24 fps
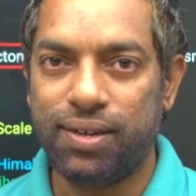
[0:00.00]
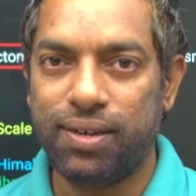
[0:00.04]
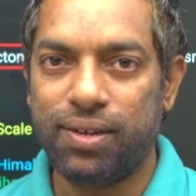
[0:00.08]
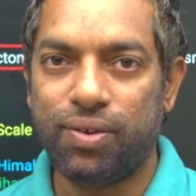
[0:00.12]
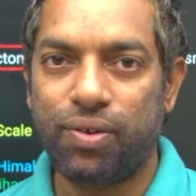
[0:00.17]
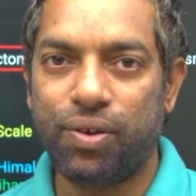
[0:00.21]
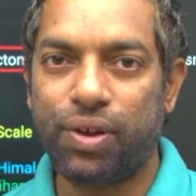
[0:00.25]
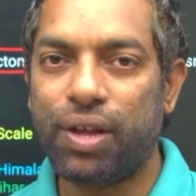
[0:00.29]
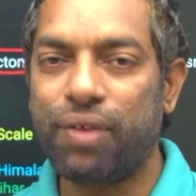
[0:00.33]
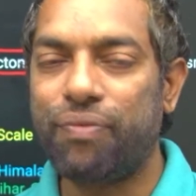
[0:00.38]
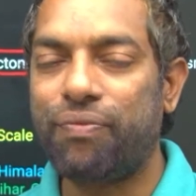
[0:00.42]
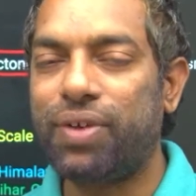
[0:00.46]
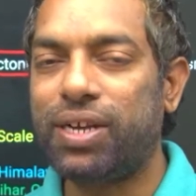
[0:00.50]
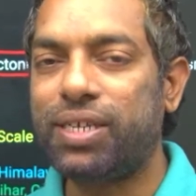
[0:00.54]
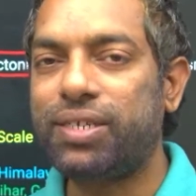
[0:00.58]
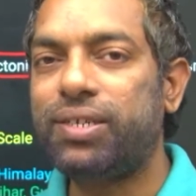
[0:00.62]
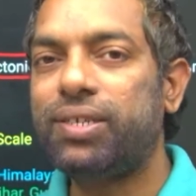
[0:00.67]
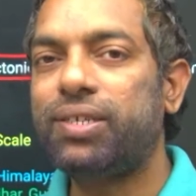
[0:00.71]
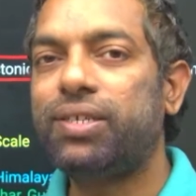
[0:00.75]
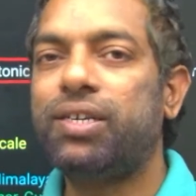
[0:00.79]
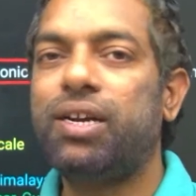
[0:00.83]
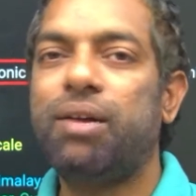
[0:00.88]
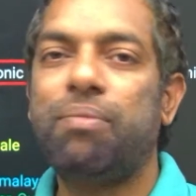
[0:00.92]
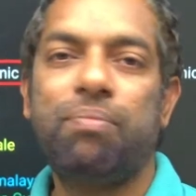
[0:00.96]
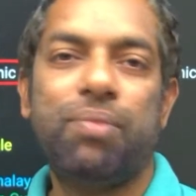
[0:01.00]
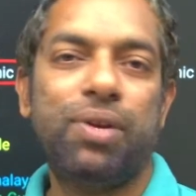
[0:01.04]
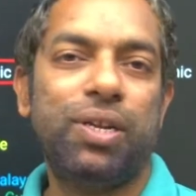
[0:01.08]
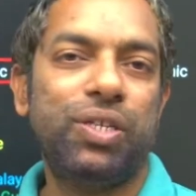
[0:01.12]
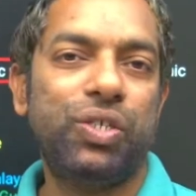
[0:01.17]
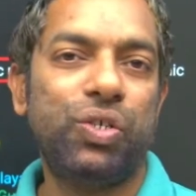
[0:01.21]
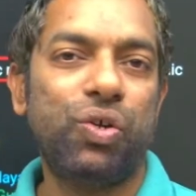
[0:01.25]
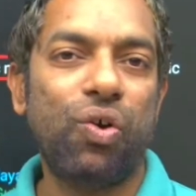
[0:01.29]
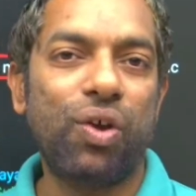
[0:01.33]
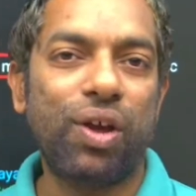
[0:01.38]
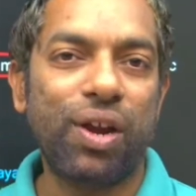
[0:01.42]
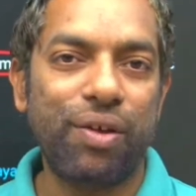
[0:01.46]
Okay, first chapter
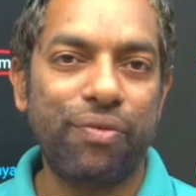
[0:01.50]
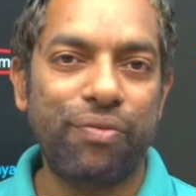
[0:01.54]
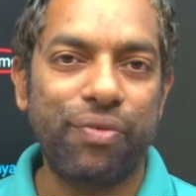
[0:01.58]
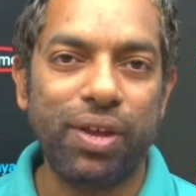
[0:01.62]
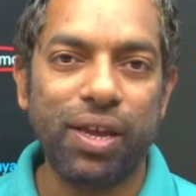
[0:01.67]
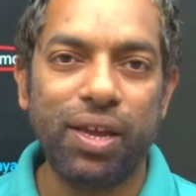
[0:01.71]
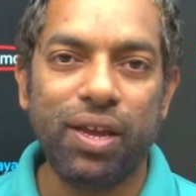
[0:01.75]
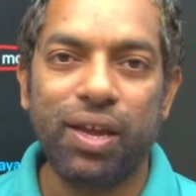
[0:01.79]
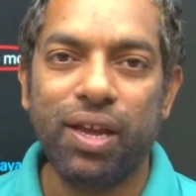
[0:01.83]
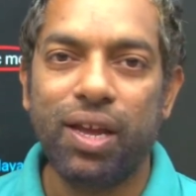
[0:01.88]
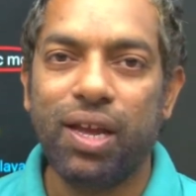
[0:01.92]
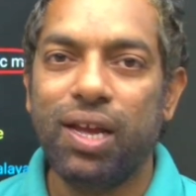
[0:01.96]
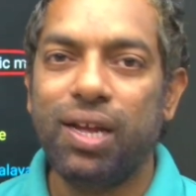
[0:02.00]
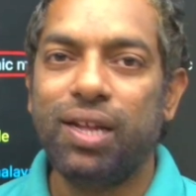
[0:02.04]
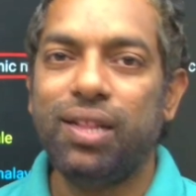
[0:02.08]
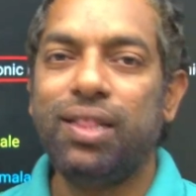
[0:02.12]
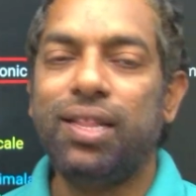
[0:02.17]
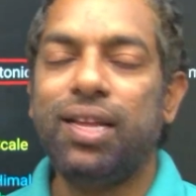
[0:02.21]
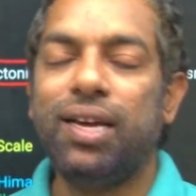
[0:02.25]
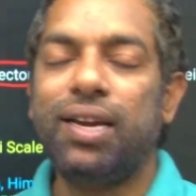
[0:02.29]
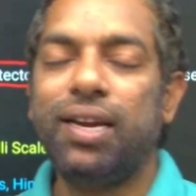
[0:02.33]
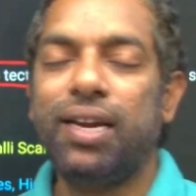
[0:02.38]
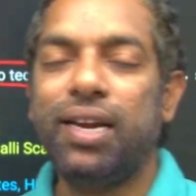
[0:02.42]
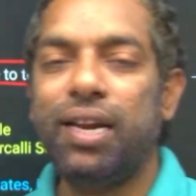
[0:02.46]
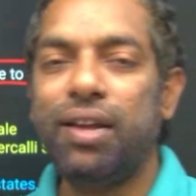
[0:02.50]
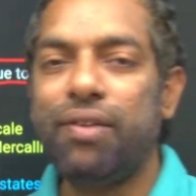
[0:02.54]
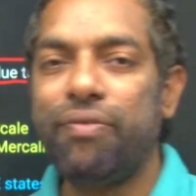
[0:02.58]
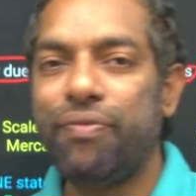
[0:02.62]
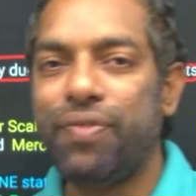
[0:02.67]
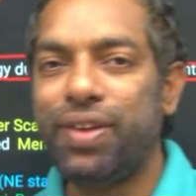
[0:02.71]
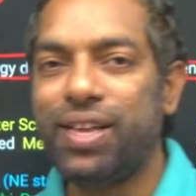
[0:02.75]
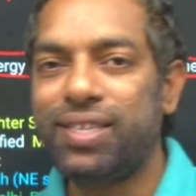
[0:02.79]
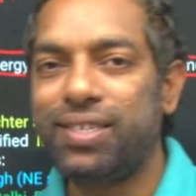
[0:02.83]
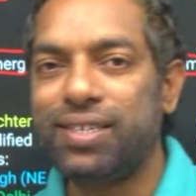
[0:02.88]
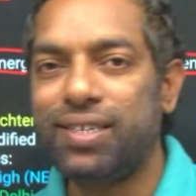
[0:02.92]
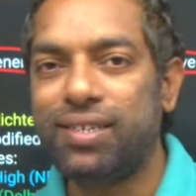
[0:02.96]
geography, the relief
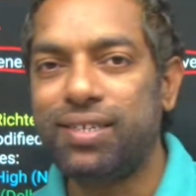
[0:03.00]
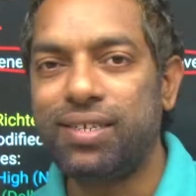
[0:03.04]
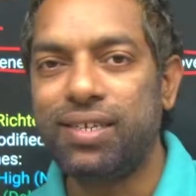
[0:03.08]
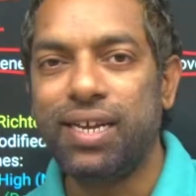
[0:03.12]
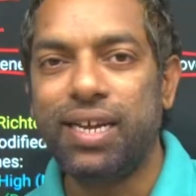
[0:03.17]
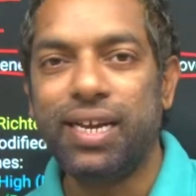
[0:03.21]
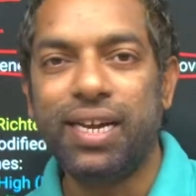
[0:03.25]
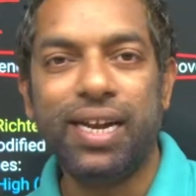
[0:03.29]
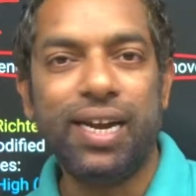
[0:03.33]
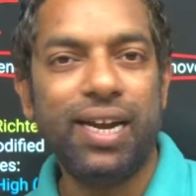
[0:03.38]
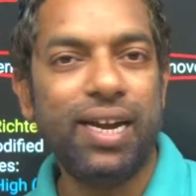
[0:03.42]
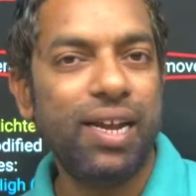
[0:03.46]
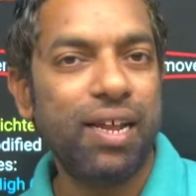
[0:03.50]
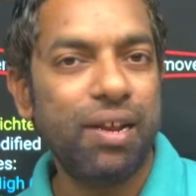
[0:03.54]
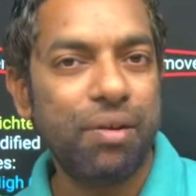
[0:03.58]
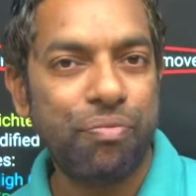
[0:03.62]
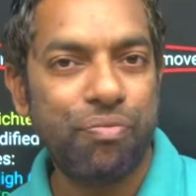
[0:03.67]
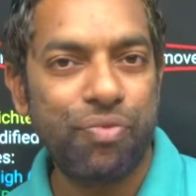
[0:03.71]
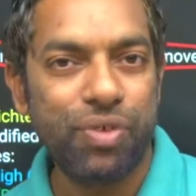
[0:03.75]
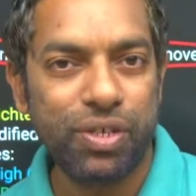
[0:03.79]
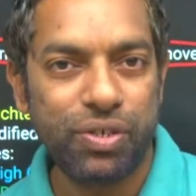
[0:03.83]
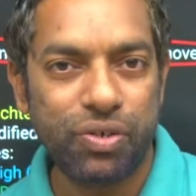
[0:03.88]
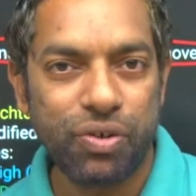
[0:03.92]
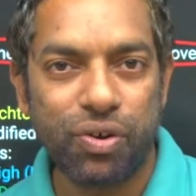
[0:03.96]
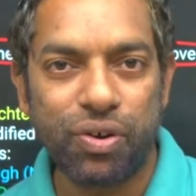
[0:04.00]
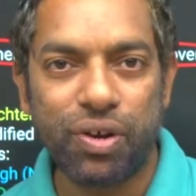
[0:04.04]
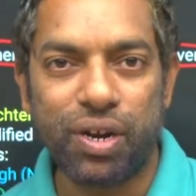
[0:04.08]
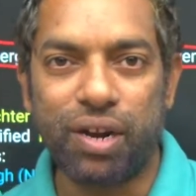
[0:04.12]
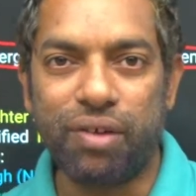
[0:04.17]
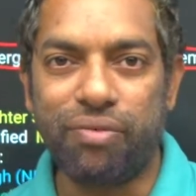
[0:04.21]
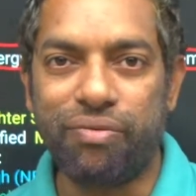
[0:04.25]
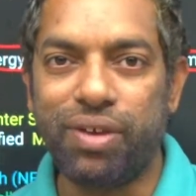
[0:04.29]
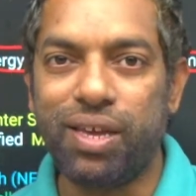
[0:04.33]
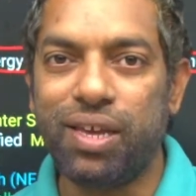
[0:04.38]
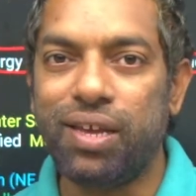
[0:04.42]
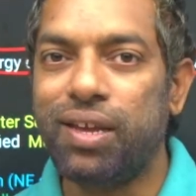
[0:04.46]
features Indian
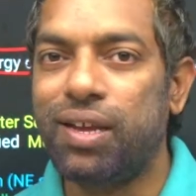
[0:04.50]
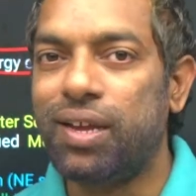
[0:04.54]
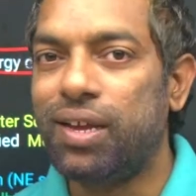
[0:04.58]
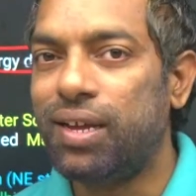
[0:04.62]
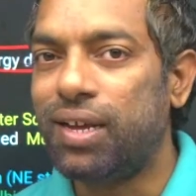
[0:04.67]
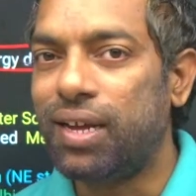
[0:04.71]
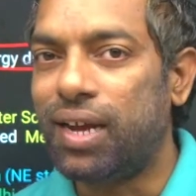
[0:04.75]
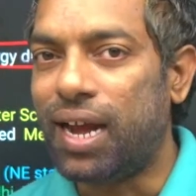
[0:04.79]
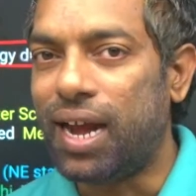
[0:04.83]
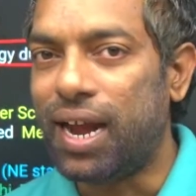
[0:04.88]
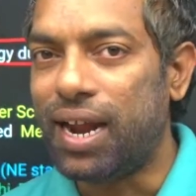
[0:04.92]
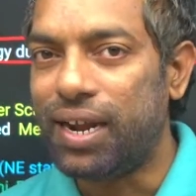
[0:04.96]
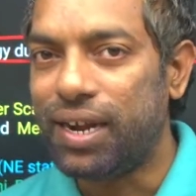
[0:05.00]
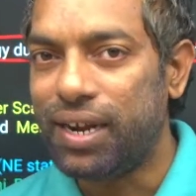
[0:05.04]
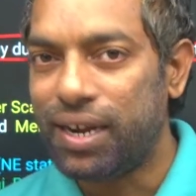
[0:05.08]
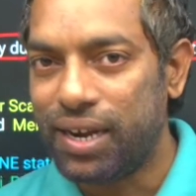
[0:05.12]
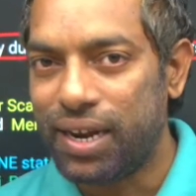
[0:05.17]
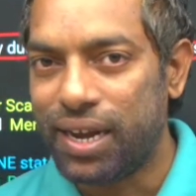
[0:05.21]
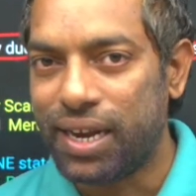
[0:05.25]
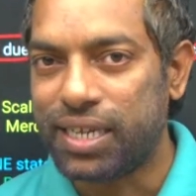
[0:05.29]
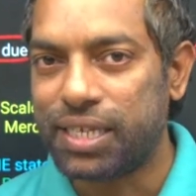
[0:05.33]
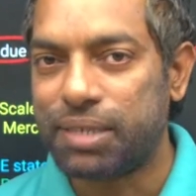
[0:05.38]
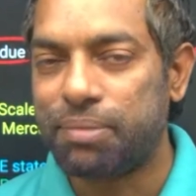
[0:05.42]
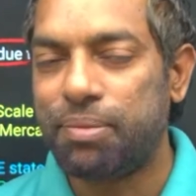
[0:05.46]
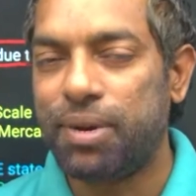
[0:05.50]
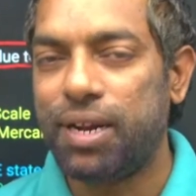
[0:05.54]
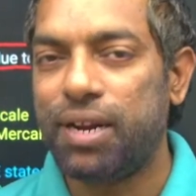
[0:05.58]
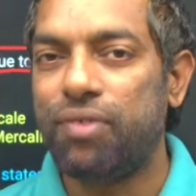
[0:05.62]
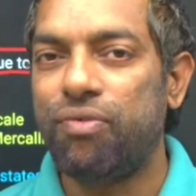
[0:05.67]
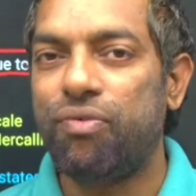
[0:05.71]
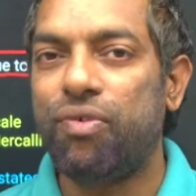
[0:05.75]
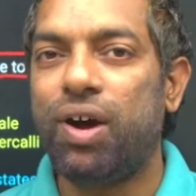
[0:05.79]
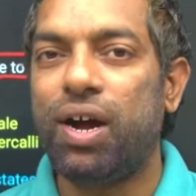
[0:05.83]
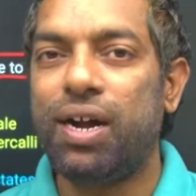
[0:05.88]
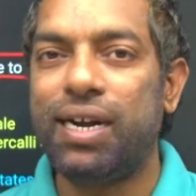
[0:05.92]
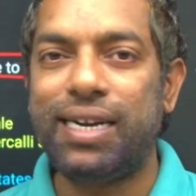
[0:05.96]
physiography. I did explain
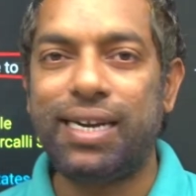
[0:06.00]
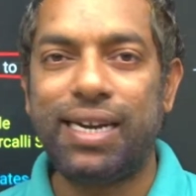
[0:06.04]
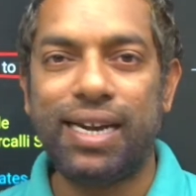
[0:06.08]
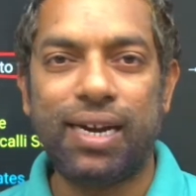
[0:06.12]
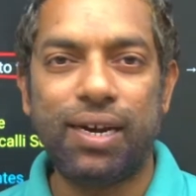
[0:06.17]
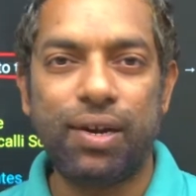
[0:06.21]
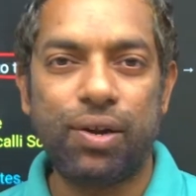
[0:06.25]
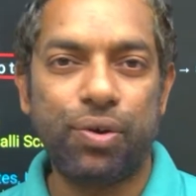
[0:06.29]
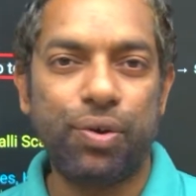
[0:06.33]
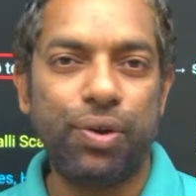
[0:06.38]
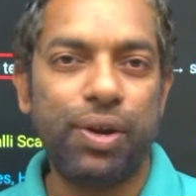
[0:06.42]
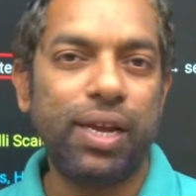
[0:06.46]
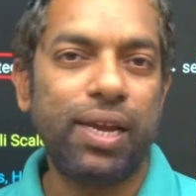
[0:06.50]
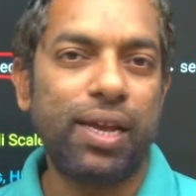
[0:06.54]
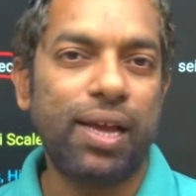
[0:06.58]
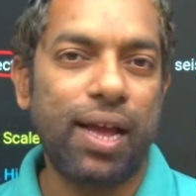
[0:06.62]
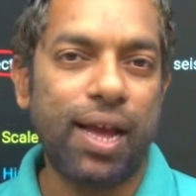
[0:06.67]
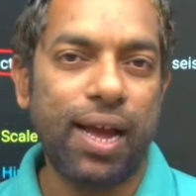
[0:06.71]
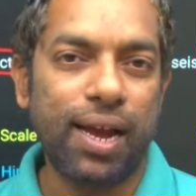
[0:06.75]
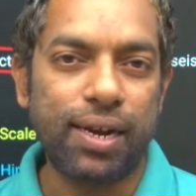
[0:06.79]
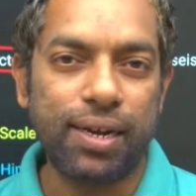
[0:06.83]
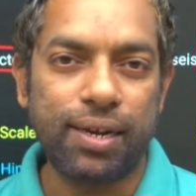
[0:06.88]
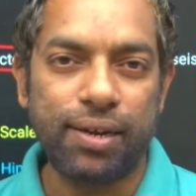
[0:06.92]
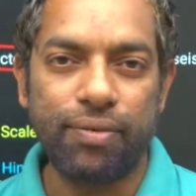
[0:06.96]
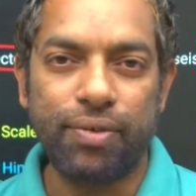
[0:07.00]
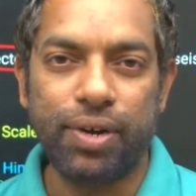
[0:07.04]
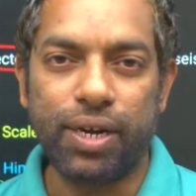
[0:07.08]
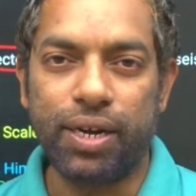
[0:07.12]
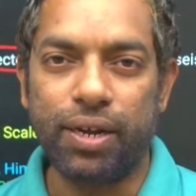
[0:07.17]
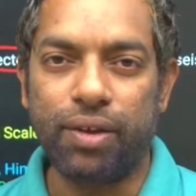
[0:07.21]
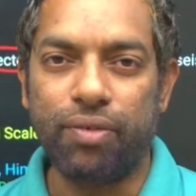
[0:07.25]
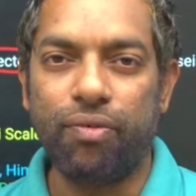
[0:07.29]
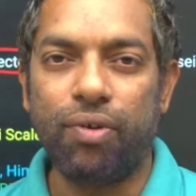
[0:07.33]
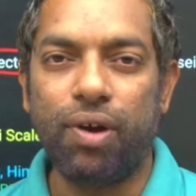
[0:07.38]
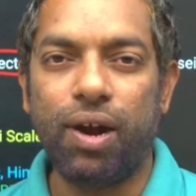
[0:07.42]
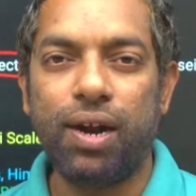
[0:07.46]
what tectonic activity,
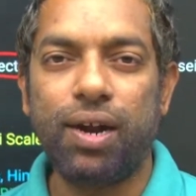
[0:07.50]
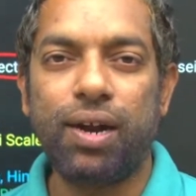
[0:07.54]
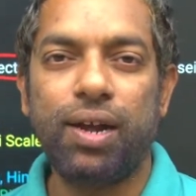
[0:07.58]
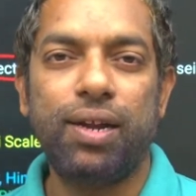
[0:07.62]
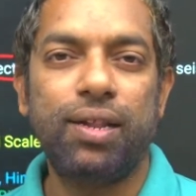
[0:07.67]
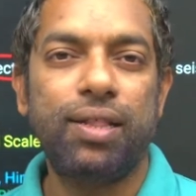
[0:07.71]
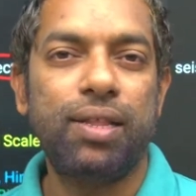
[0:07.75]
what are the